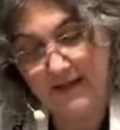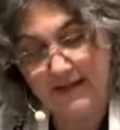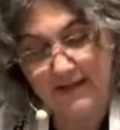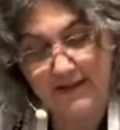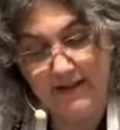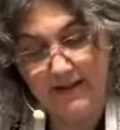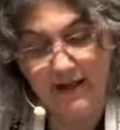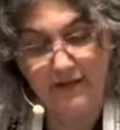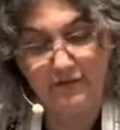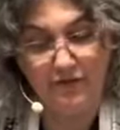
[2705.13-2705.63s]

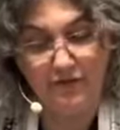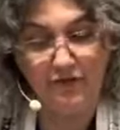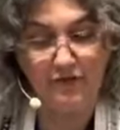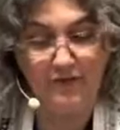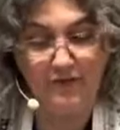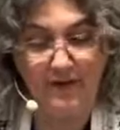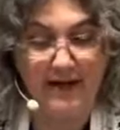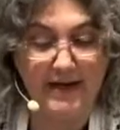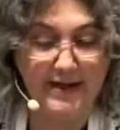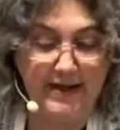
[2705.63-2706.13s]
Life is
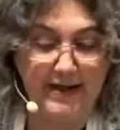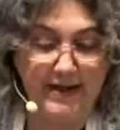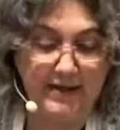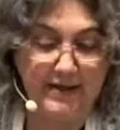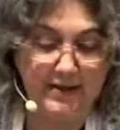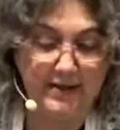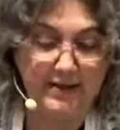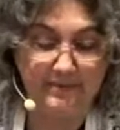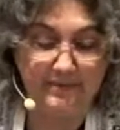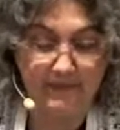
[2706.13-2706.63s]
finite.
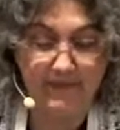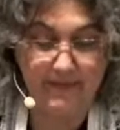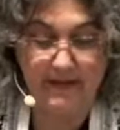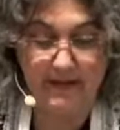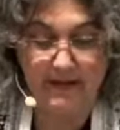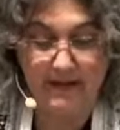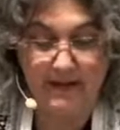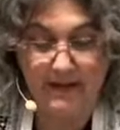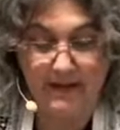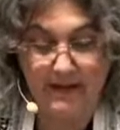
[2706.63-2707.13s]

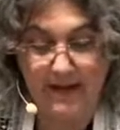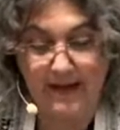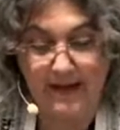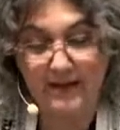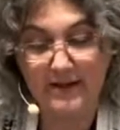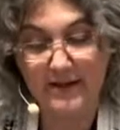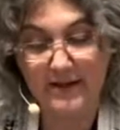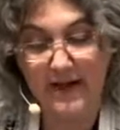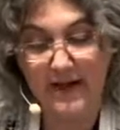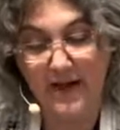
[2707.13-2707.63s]
Like
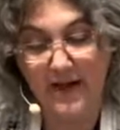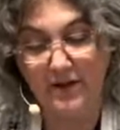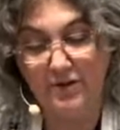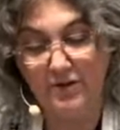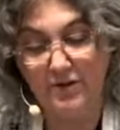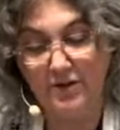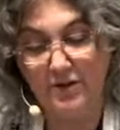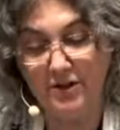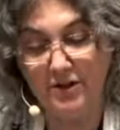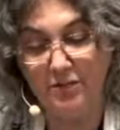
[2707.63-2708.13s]
a
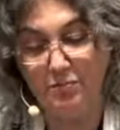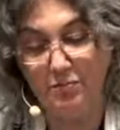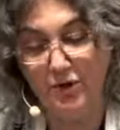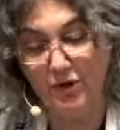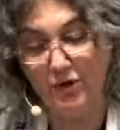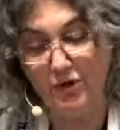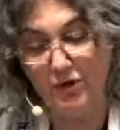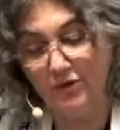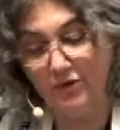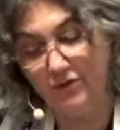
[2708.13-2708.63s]
candle, it
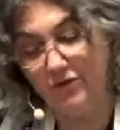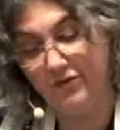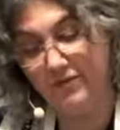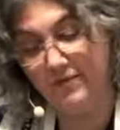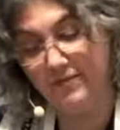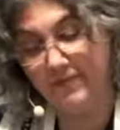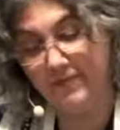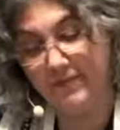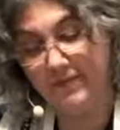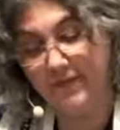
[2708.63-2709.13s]
burns,
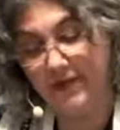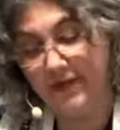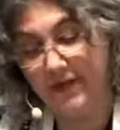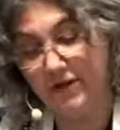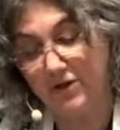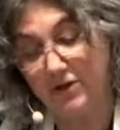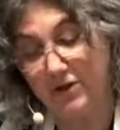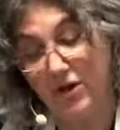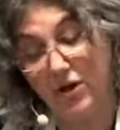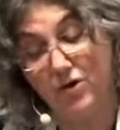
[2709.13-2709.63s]

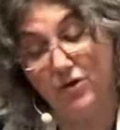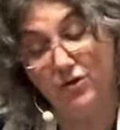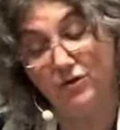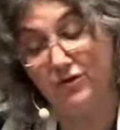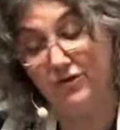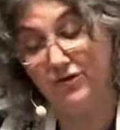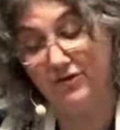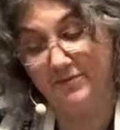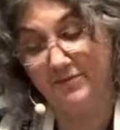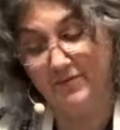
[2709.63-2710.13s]
it
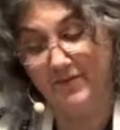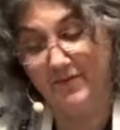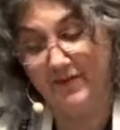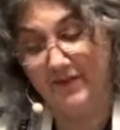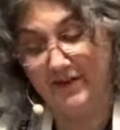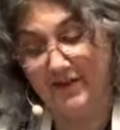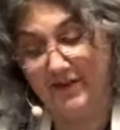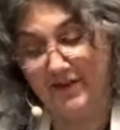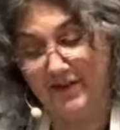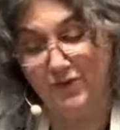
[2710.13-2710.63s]
glows,
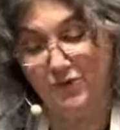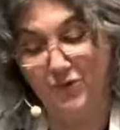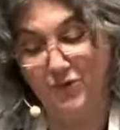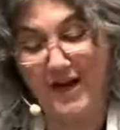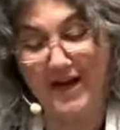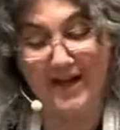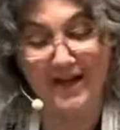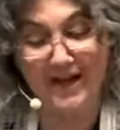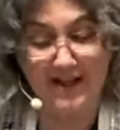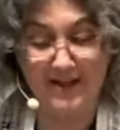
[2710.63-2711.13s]
it is
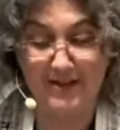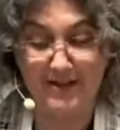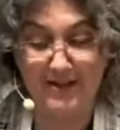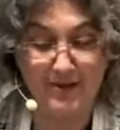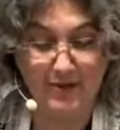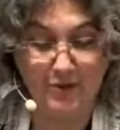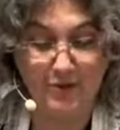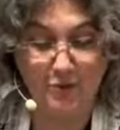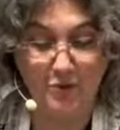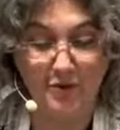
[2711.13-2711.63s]
radiant
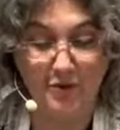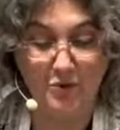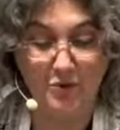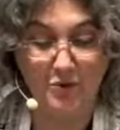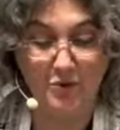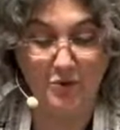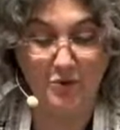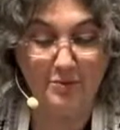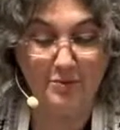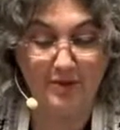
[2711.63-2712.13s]
with
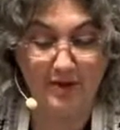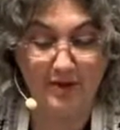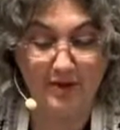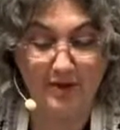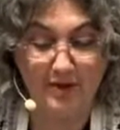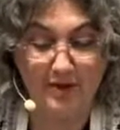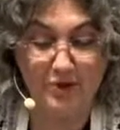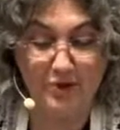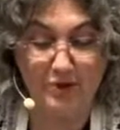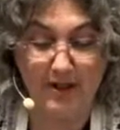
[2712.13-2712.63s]
warmth and
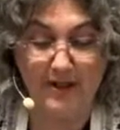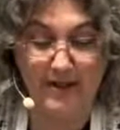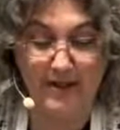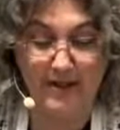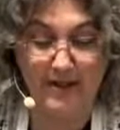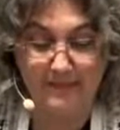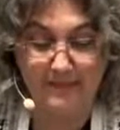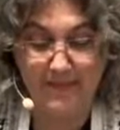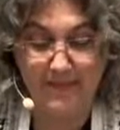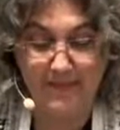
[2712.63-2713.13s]
beauty.
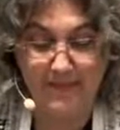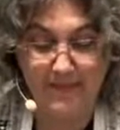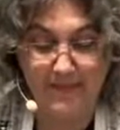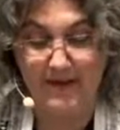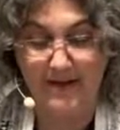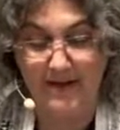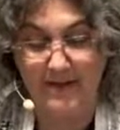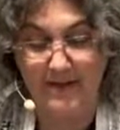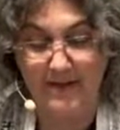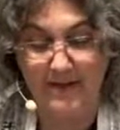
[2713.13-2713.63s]

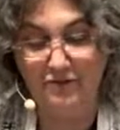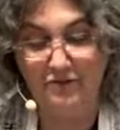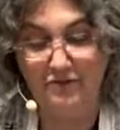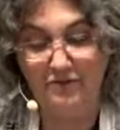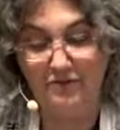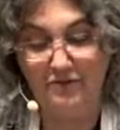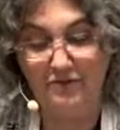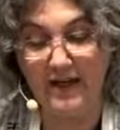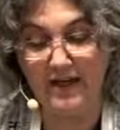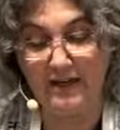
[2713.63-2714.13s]
Then it
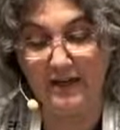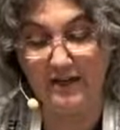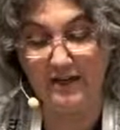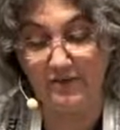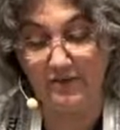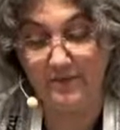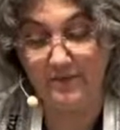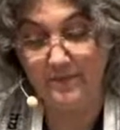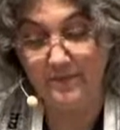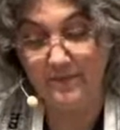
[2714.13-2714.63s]

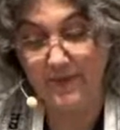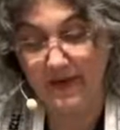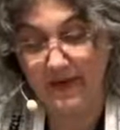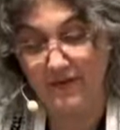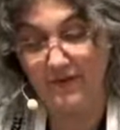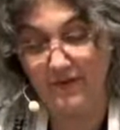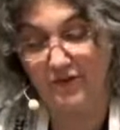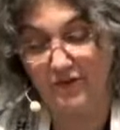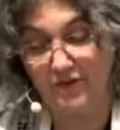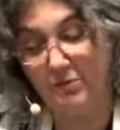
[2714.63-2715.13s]
fades,
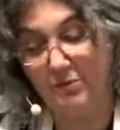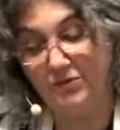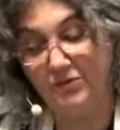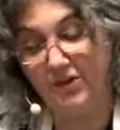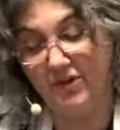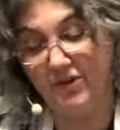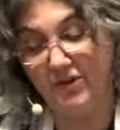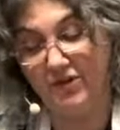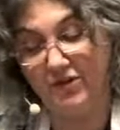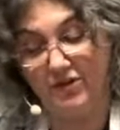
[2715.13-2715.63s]
its
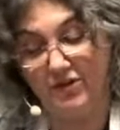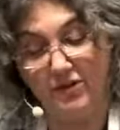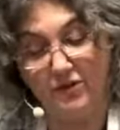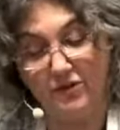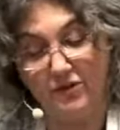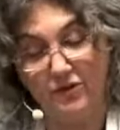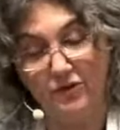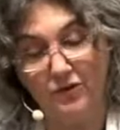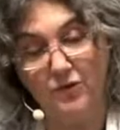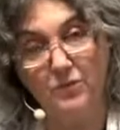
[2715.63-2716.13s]
substance is
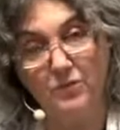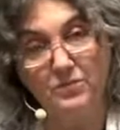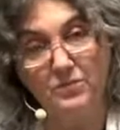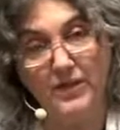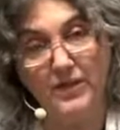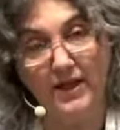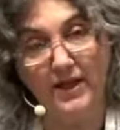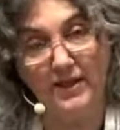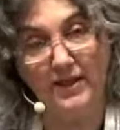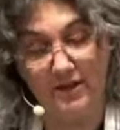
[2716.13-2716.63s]
consumed,
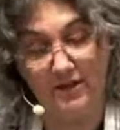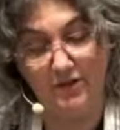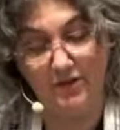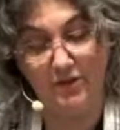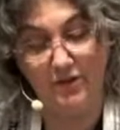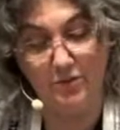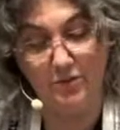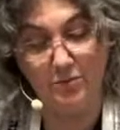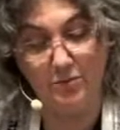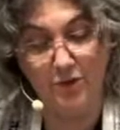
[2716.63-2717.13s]
and it is
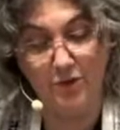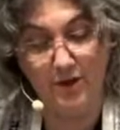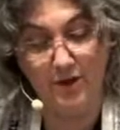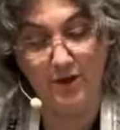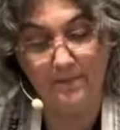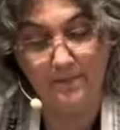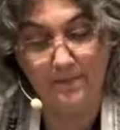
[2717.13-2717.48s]
no more.